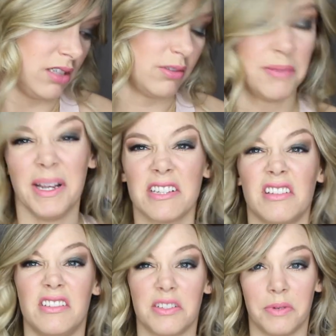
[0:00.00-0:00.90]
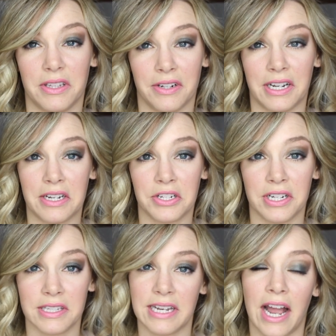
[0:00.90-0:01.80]
well, basically just what their
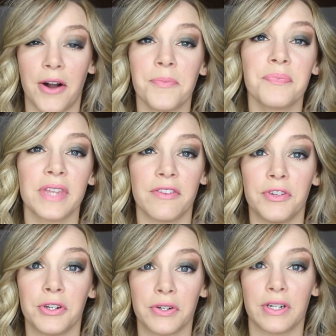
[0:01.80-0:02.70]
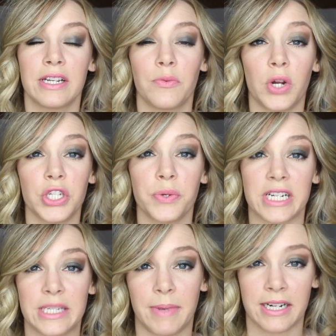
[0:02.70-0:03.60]
condition is now, if you're, and what to
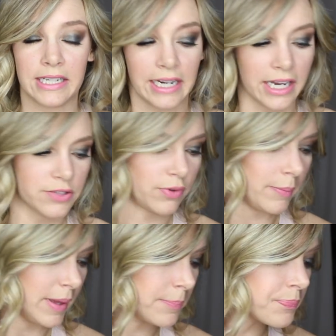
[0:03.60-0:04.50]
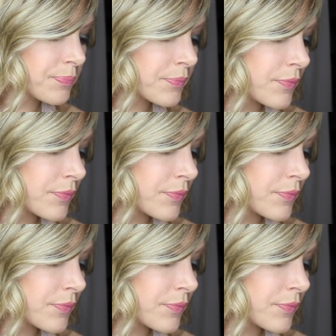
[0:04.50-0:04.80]
expect, I guess, from them.